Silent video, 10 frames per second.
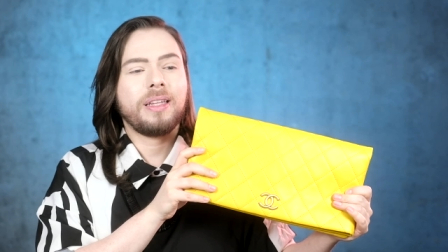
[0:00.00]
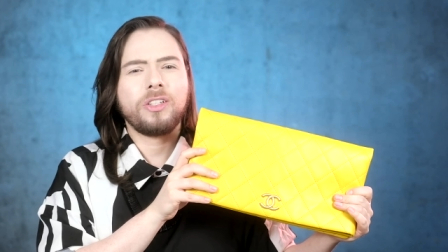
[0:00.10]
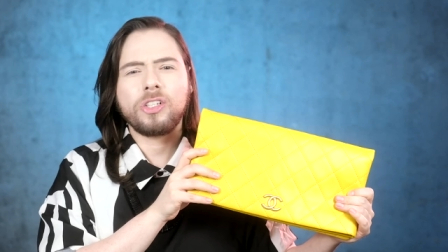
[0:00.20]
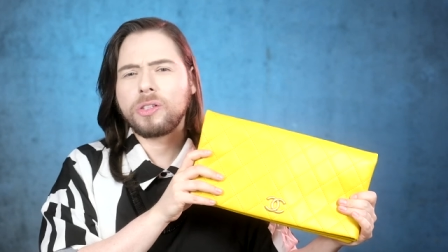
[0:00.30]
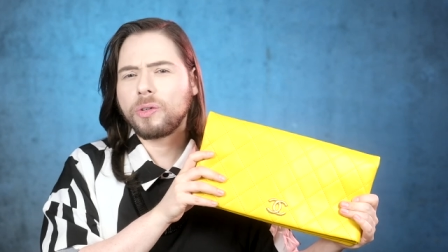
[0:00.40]
they
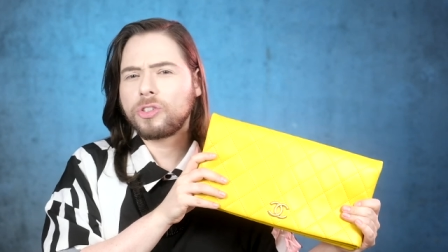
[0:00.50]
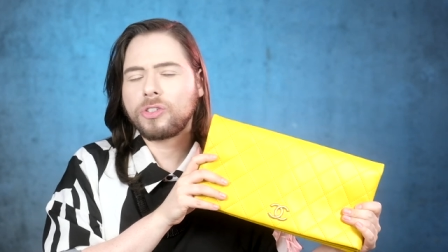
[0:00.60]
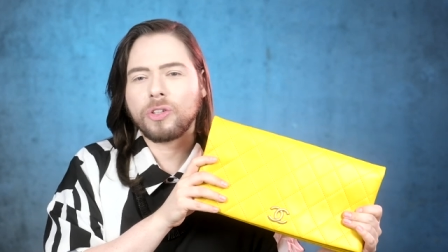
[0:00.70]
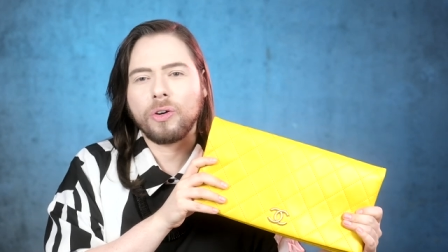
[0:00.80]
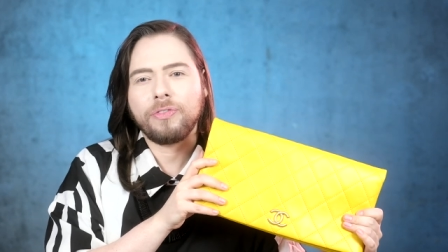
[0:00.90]
just look
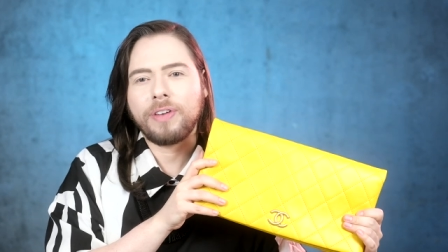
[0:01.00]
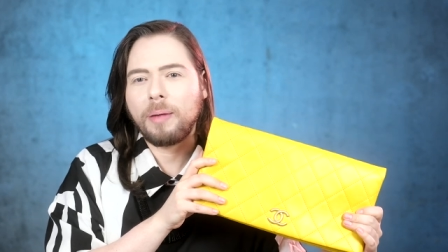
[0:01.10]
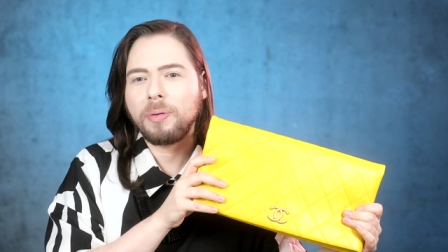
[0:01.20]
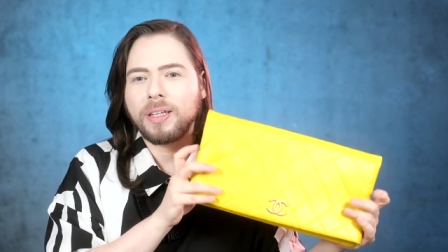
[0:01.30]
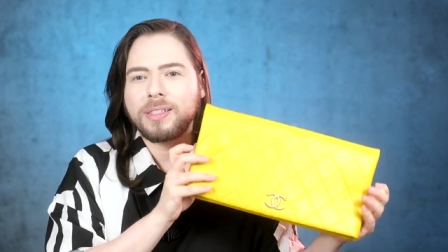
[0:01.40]
so
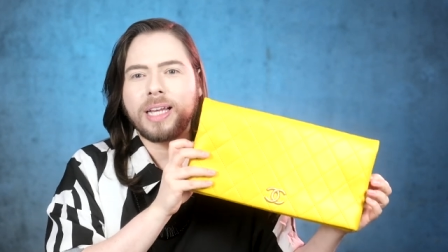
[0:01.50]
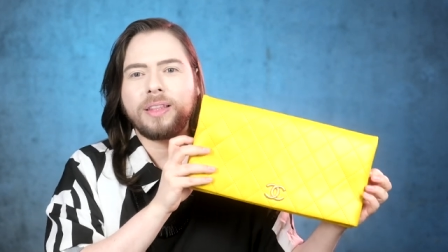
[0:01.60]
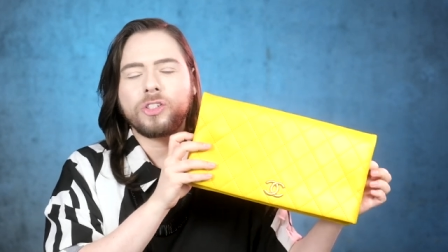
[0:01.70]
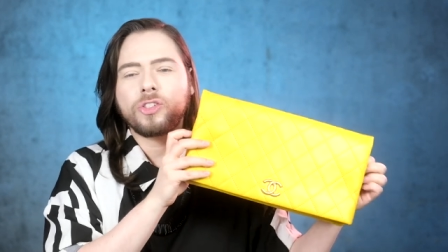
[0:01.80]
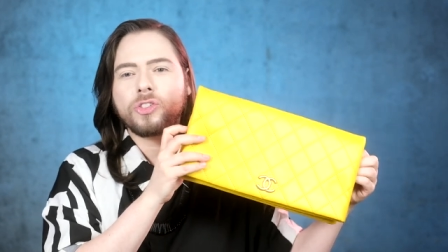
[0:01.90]
fabulous. And
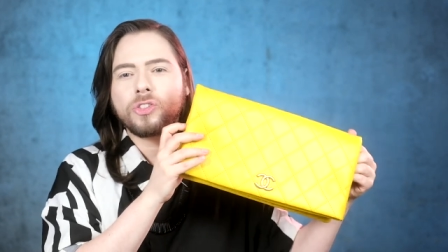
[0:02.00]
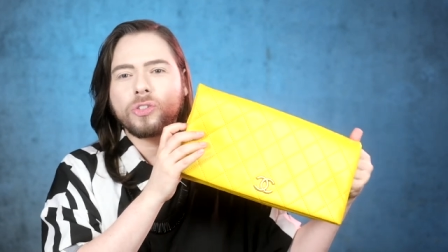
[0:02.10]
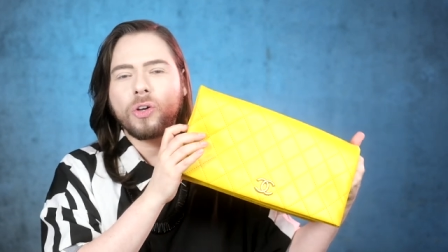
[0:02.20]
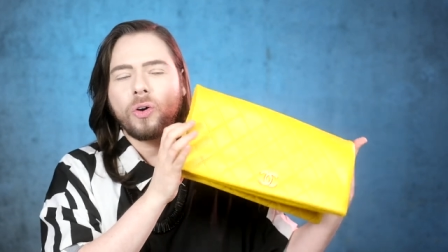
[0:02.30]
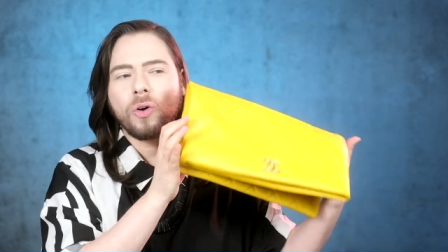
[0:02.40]
they're
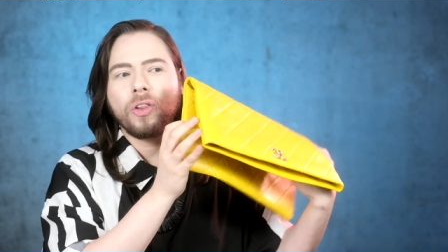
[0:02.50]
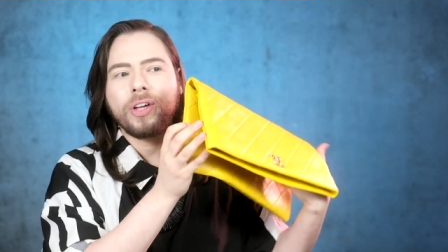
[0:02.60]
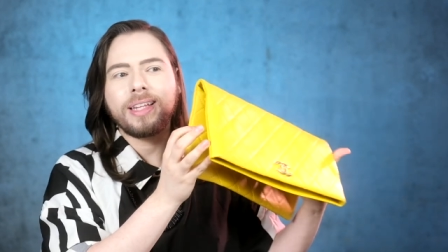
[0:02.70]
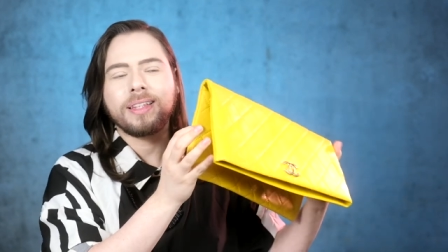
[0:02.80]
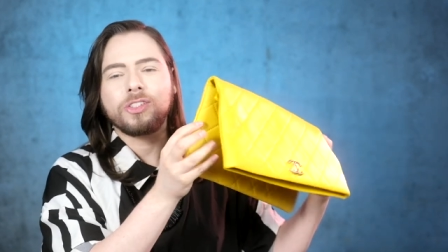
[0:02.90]
so,
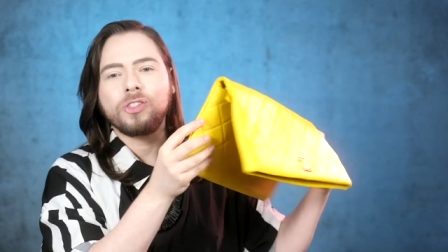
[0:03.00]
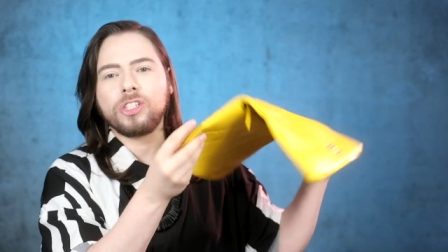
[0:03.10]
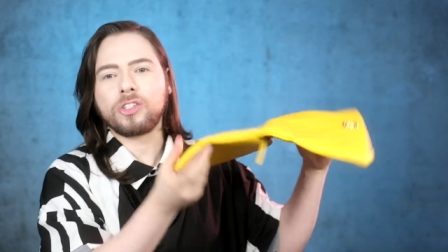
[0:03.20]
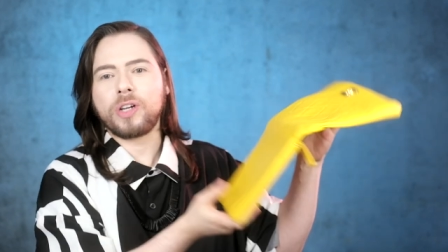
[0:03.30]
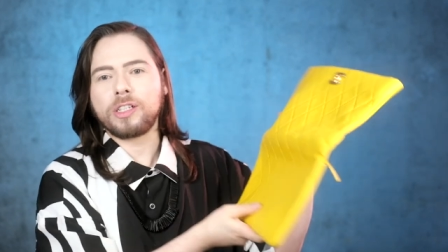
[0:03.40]
look at this, you
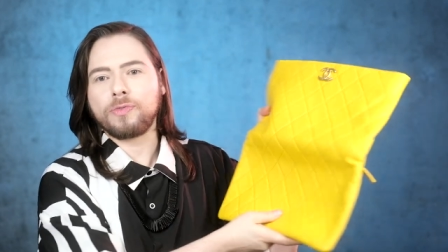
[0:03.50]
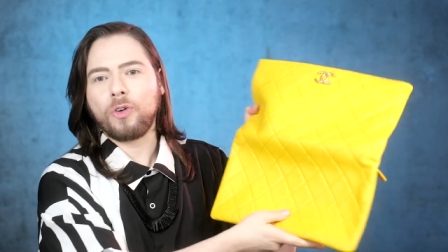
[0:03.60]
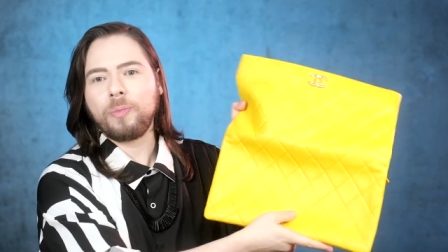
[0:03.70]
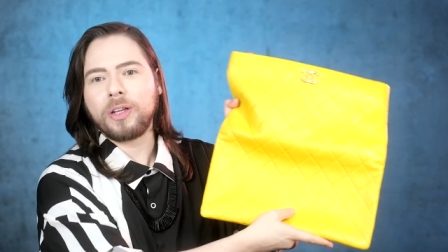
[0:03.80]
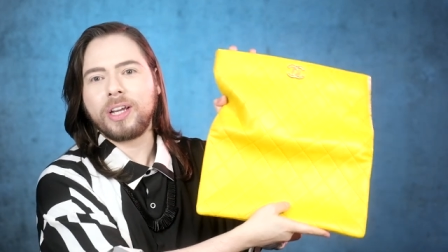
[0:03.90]
just
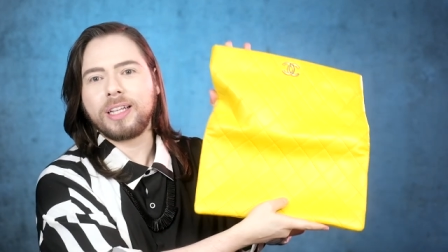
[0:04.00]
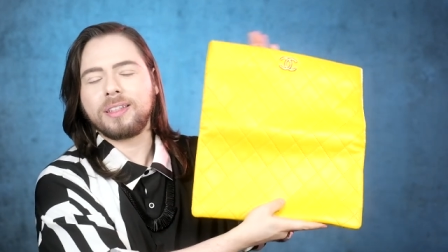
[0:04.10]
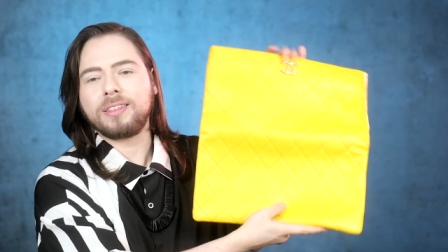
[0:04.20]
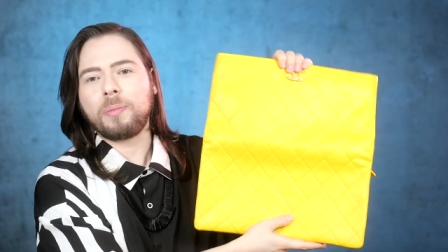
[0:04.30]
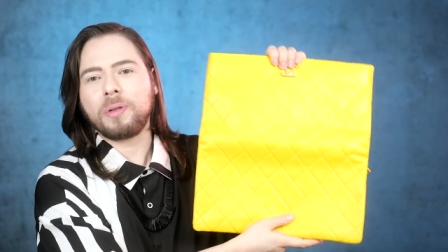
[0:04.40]
transform it. You get
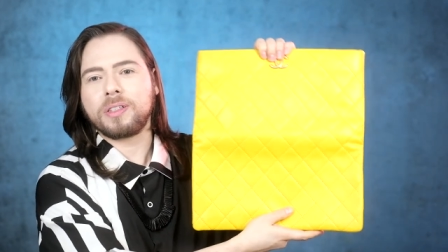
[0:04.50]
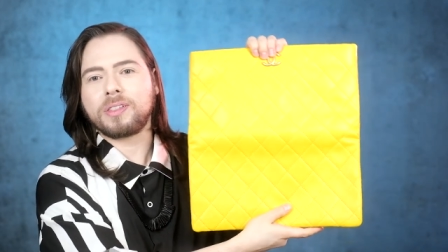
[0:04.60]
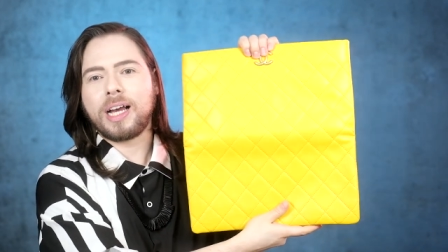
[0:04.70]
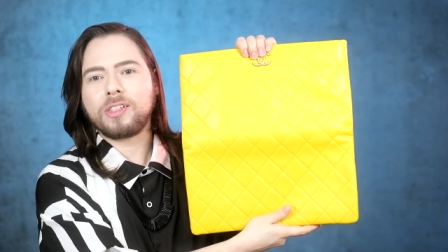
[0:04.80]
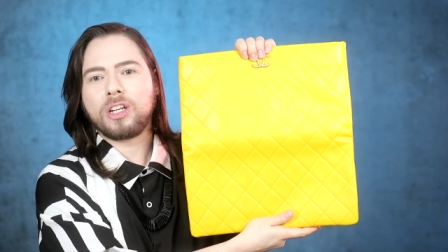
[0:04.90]
to double the
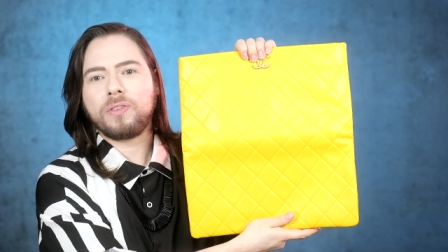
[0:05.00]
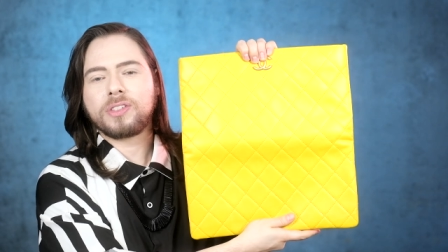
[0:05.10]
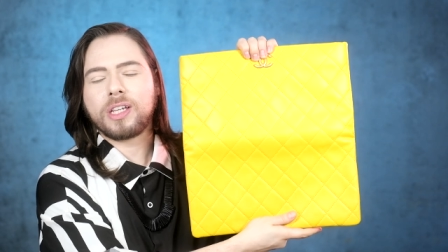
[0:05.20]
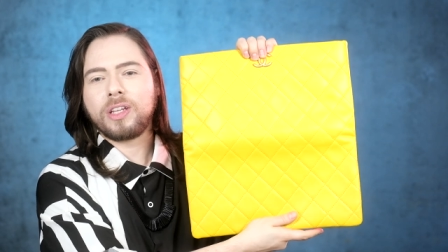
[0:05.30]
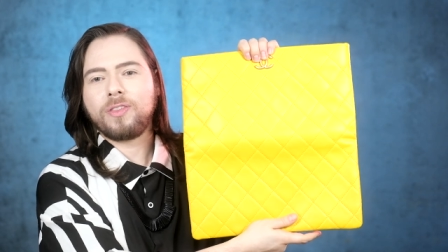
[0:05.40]
size all of a
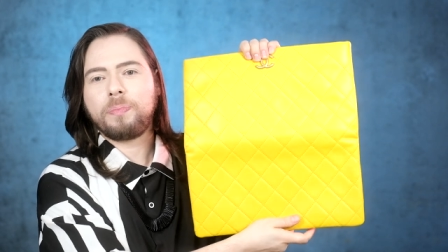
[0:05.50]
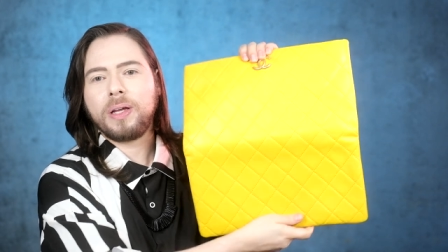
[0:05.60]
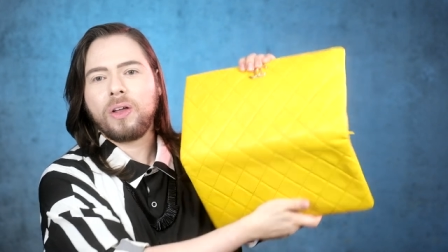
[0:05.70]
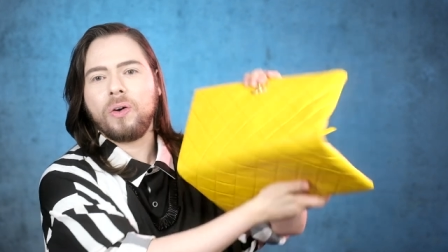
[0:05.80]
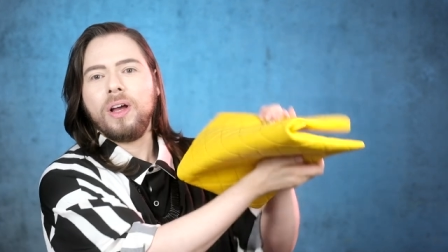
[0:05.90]
sudden. You have a
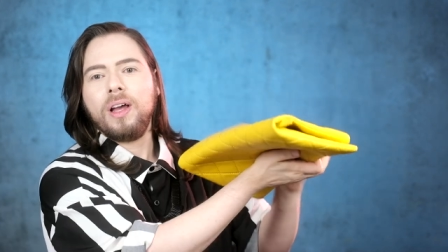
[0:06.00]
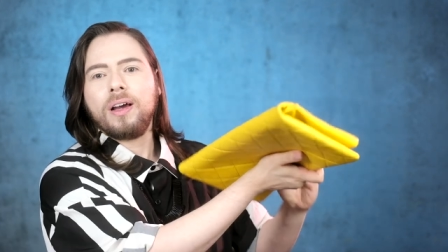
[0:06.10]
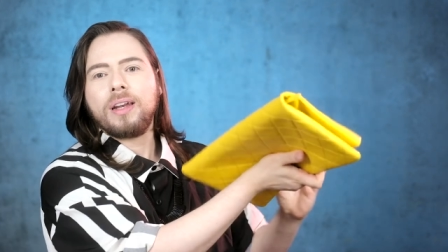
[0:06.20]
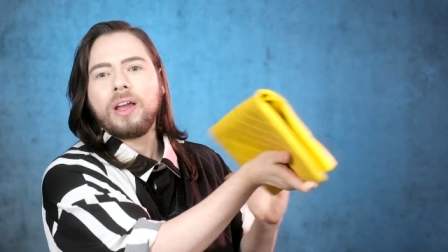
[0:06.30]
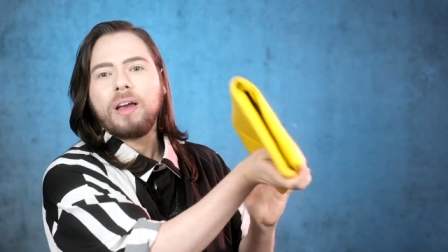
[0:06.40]
pillow.
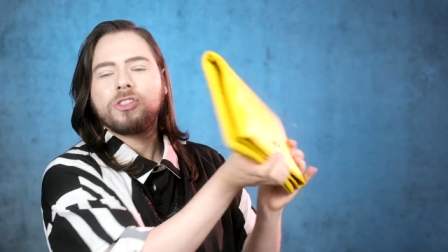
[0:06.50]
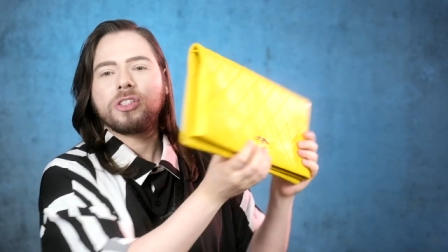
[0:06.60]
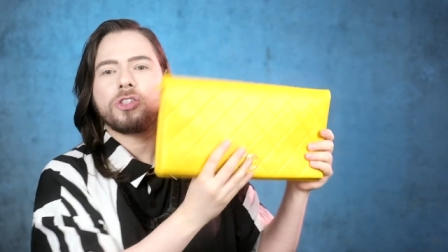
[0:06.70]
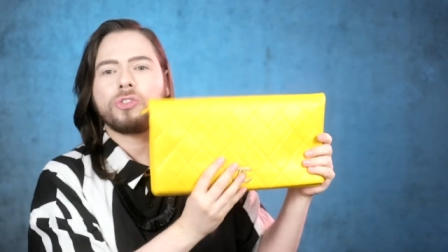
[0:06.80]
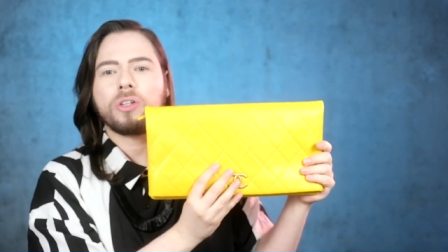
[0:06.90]
Now you have
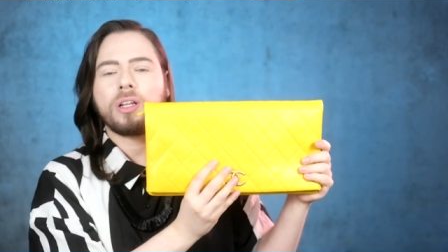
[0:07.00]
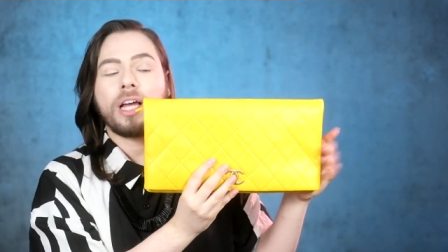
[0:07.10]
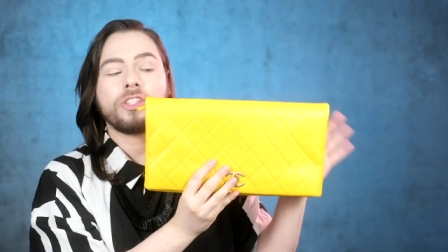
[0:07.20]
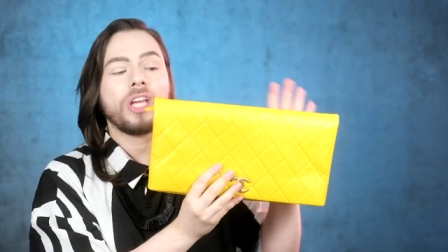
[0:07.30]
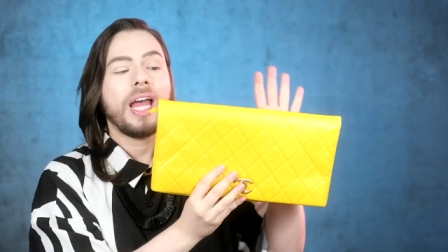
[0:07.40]
just a short
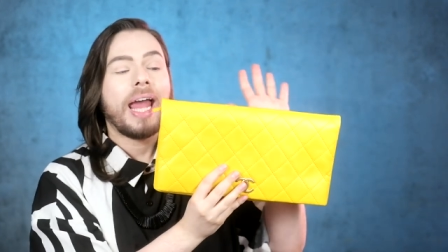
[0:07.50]
clutch.